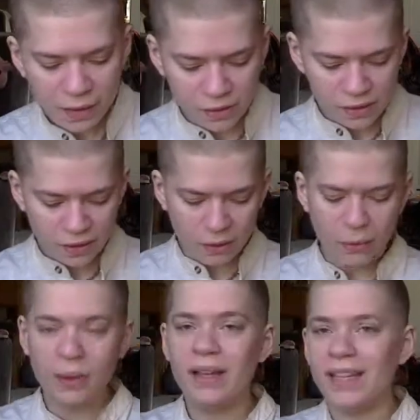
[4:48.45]

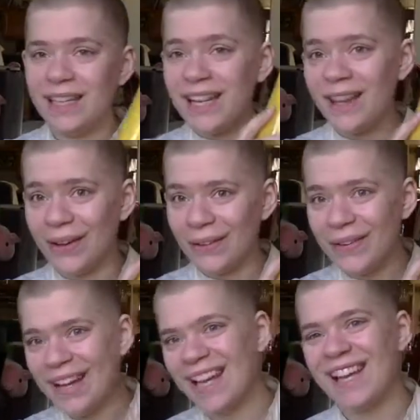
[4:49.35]
So
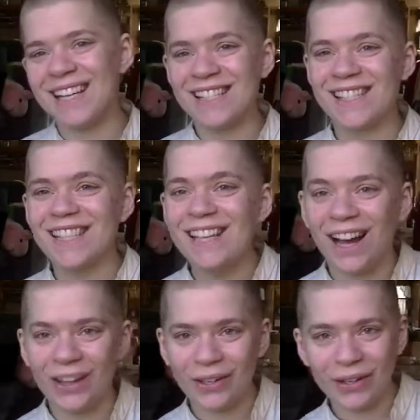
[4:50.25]
Yellow is the
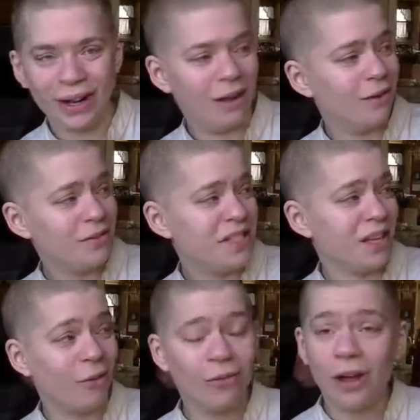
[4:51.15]
color of
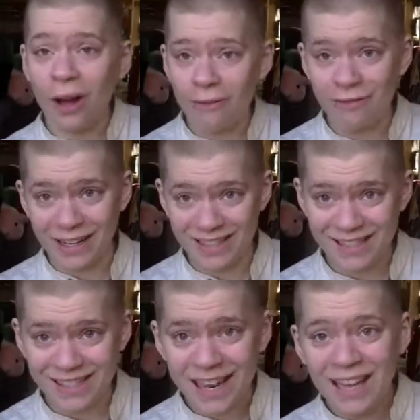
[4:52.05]

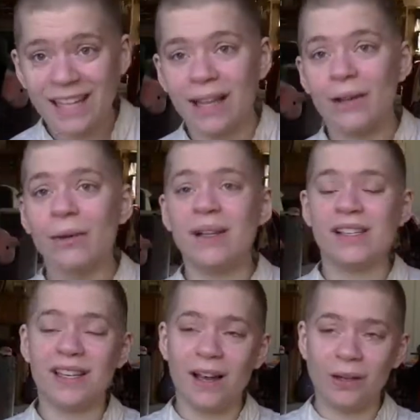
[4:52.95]
self-confidence. Yellow
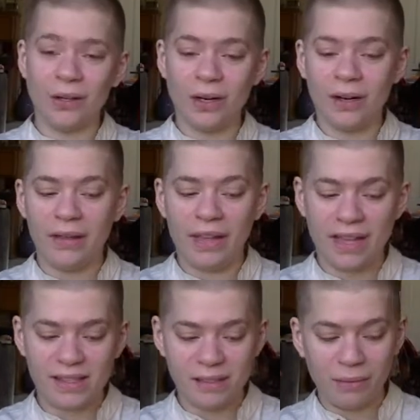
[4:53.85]
is the color
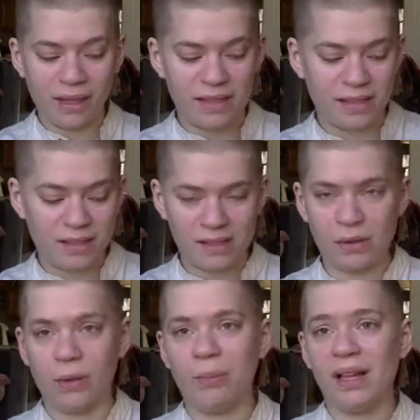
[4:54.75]
that symbolizes the
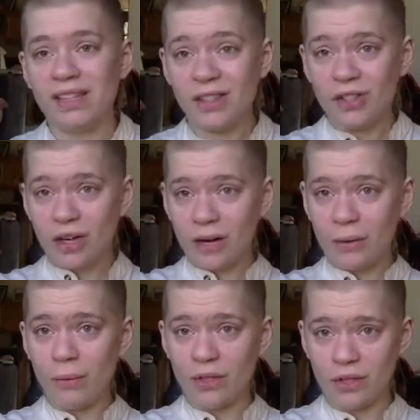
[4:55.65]
solar plexus
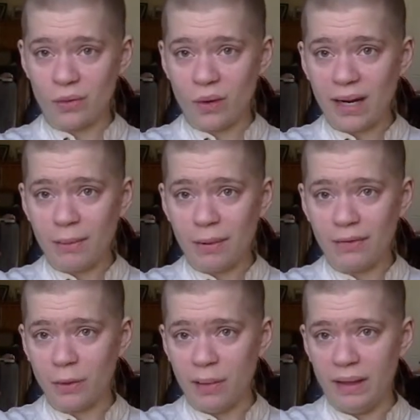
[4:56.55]
chakra, which is right
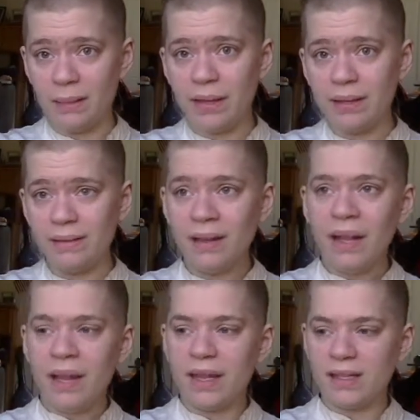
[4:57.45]
above your belly button.
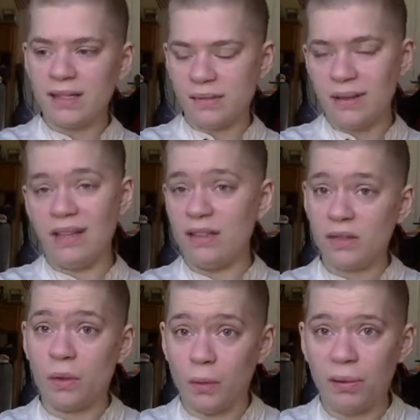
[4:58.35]
It's in the
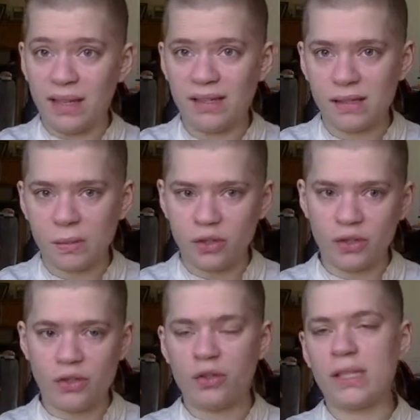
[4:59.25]
solar plexus, which
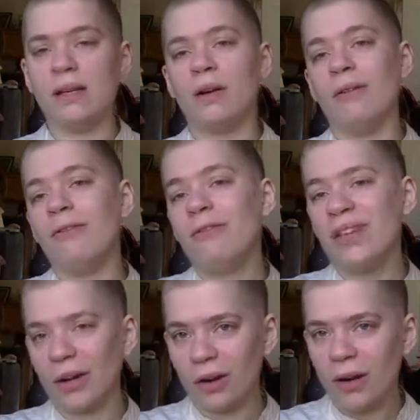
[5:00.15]
is your center of
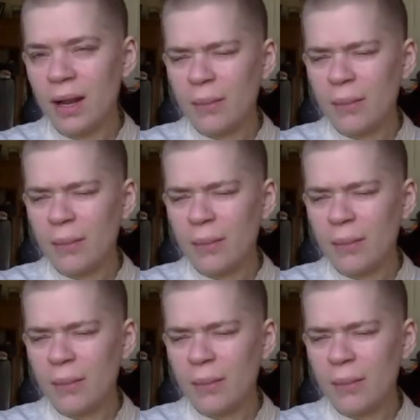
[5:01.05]
fear.